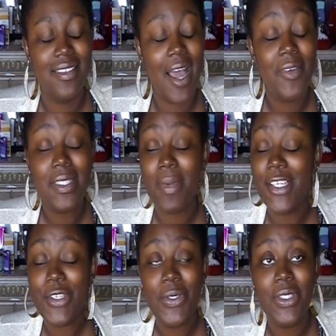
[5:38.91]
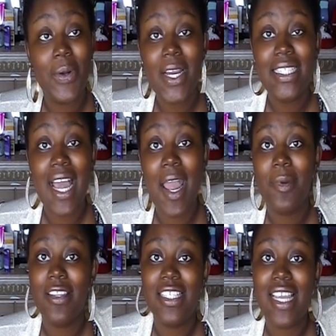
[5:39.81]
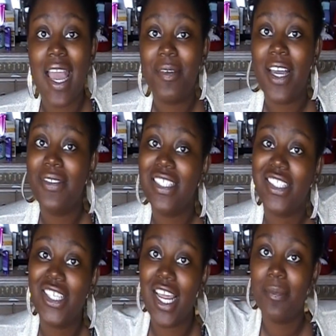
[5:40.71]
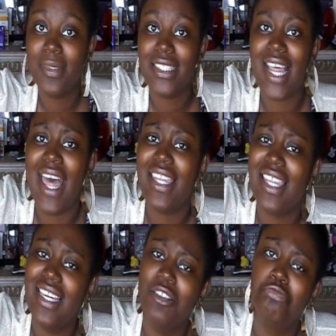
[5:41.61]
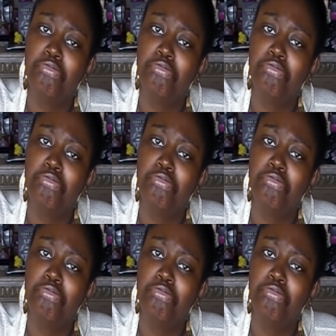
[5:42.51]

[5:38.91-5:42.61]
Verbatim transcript: That was my story time at the time I was stood up, sadly,